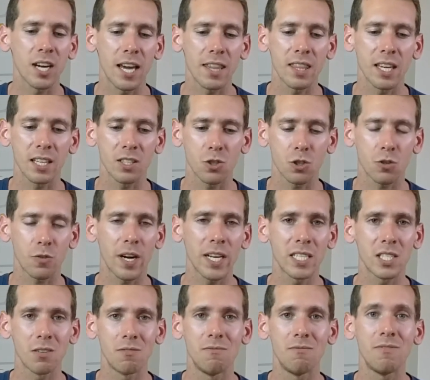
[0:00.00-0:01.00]
I think it's
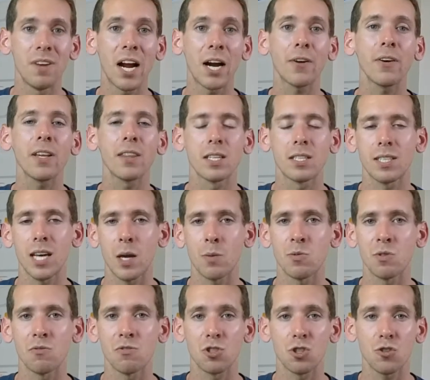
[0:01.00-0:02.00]
great to vary the
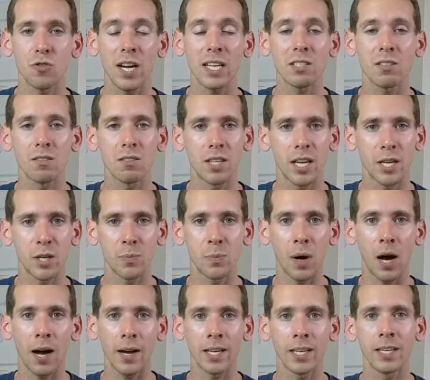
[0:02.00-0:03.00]
types of stresses that your
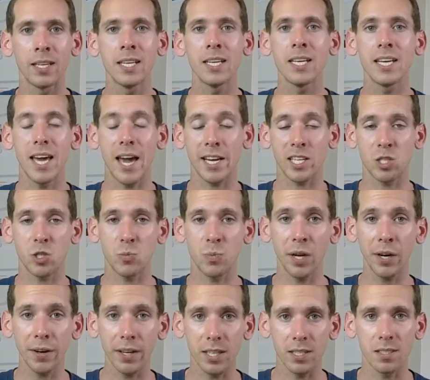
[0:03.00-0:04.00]
body
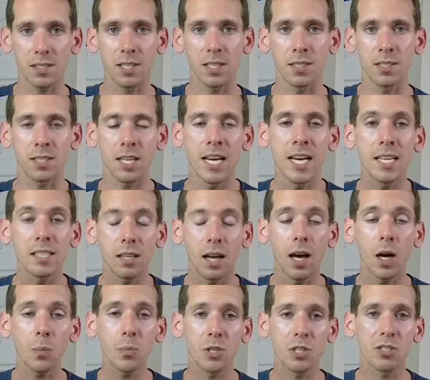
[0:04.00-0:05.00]
experiences to
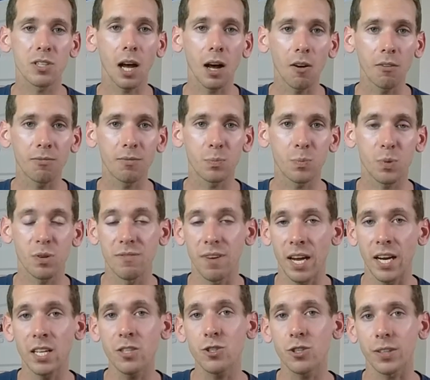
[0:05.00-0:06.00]
help yourself
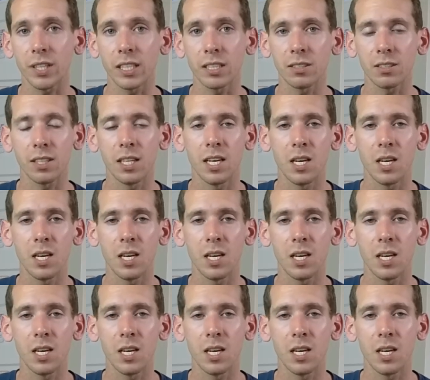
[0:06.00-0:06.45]
prevent injuries,